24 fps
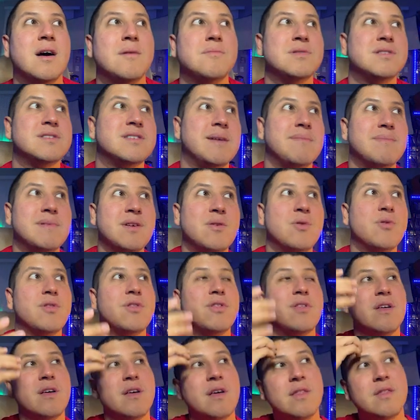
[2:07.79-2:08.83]
Same thing
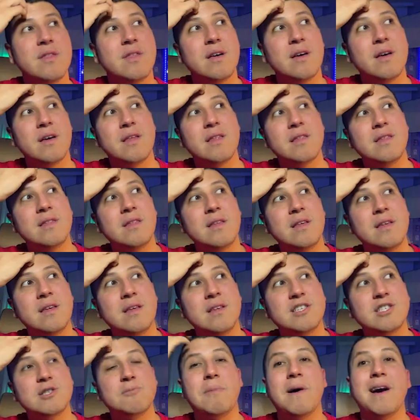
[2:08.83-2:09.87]
with
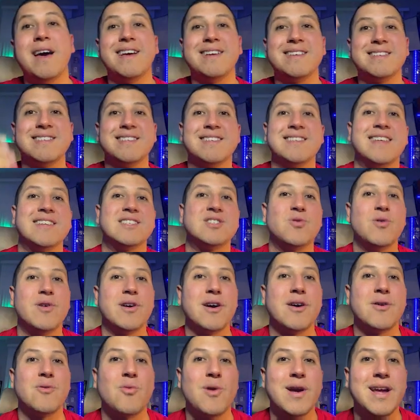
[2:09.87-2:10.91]
the spikes that's
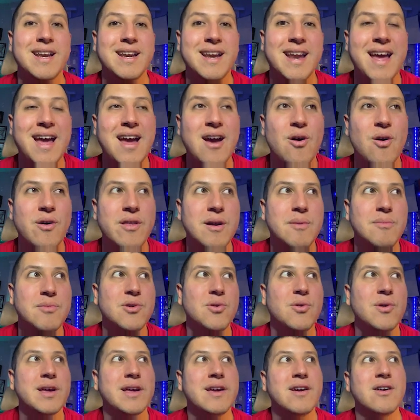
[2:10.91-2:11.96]
going on right now that I'm
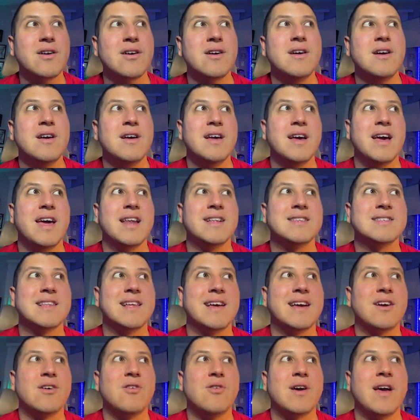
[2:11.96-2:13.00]
doing here, and it's
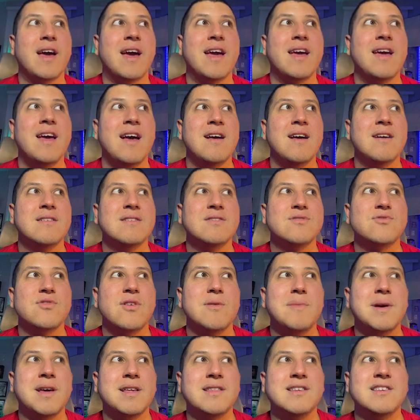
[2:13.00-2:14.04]
like, okay, do
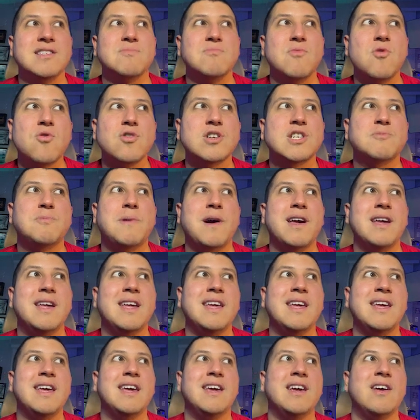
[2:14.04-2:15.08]
I make these more
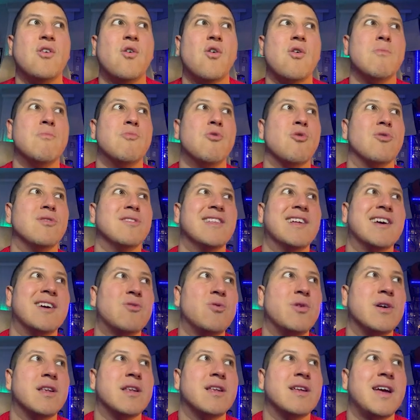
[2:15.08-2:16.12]
spiky or more
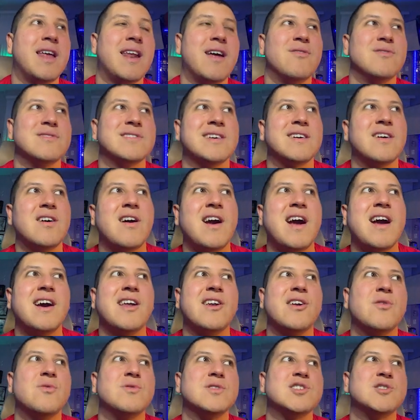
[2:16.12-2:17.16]
liquid? And I was like, all right, I'm
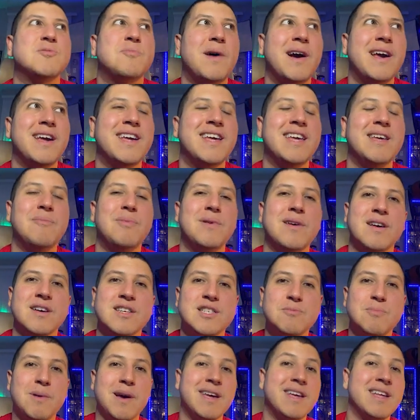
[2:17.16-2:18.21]
gonna go with spiky
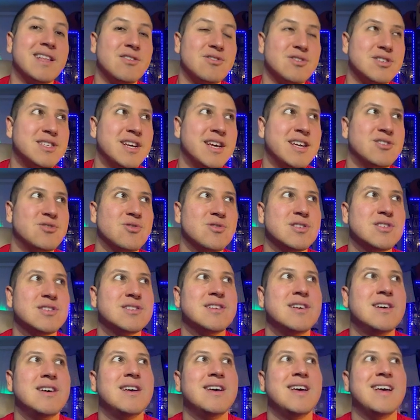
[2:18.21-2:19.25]
because spiky looks
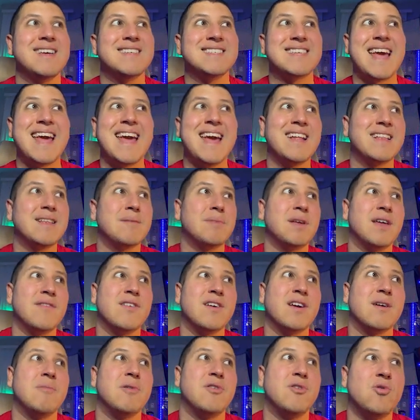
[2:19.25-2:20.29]
dangerous. His hand, I'm
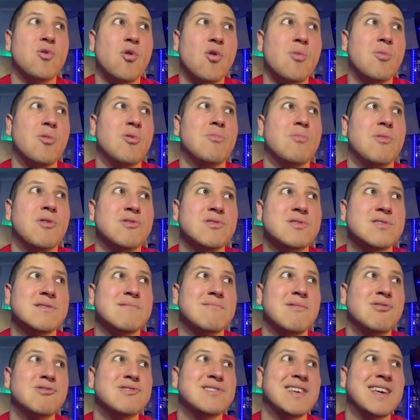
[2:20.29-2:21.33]
giving him a normal,
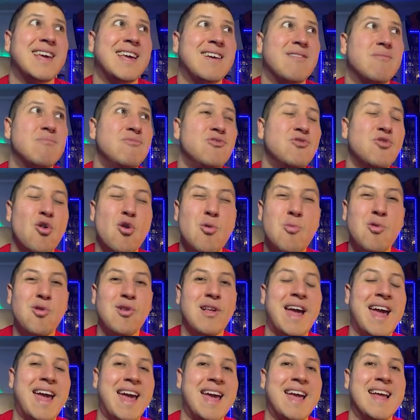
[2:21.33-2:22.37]
mostly normal
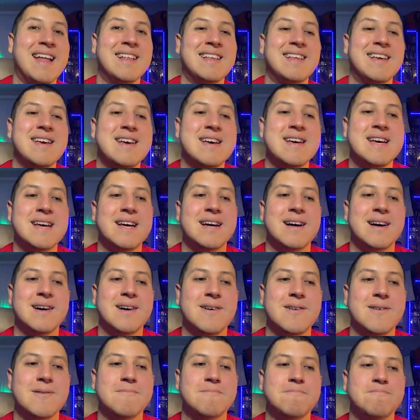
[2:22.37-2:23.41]
hand,
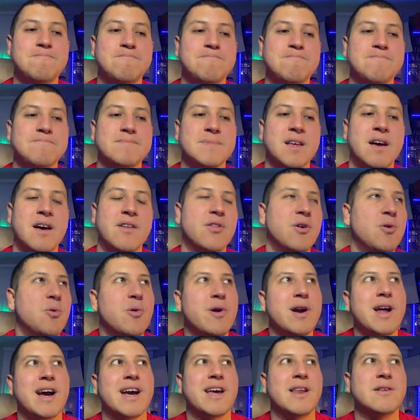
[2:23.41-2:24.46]
although
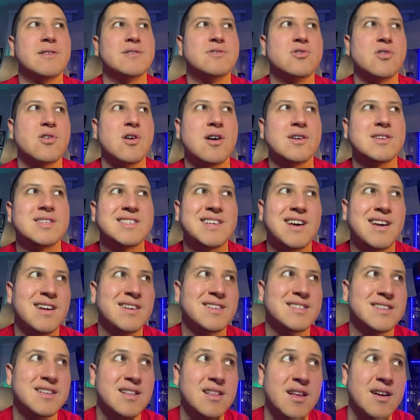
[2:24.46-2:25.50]
we're not going to draw
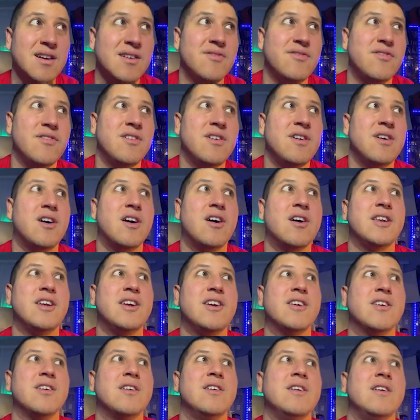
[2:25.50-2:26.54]
Sonic's glove on
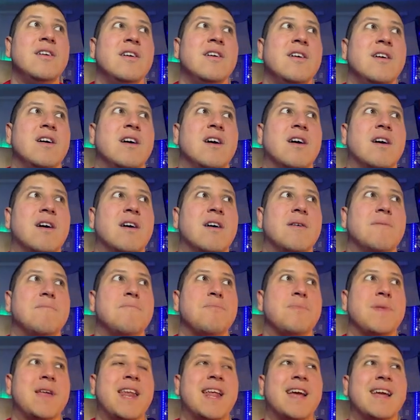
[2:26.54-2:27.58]
here. And
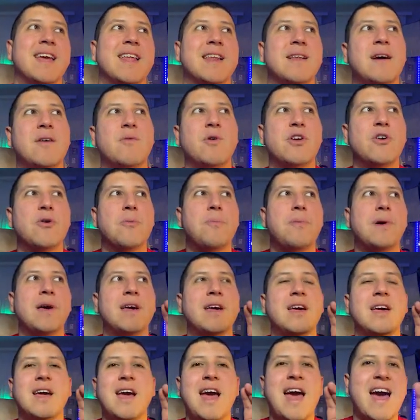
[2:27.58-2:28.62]
again, I mean, you're
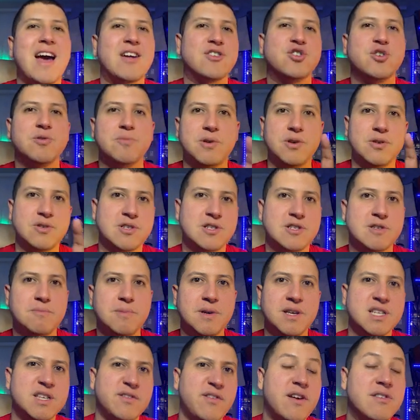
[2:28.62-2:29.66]
picking attributes,
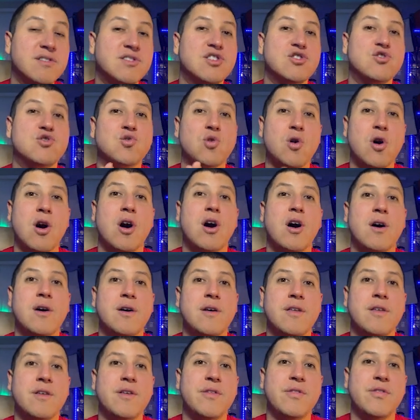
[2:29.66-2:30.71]
because if I was to draw
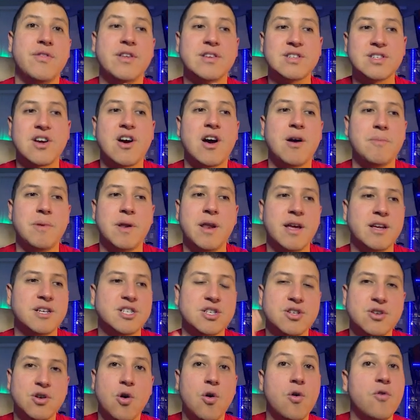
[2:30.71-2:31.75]
this
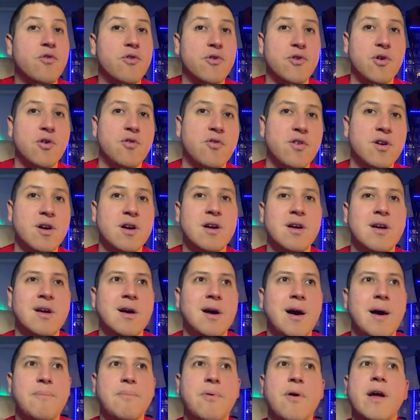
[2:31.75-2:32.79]
combination over and over,
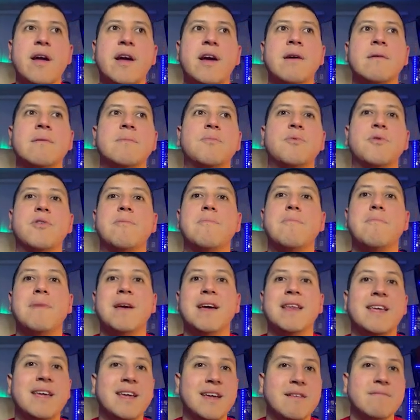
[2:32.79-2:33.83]
I'd probably come up with
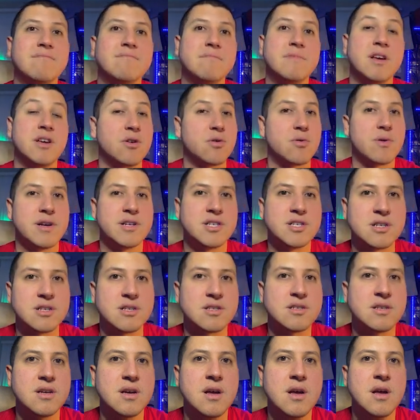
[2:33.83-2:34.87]
many iterations.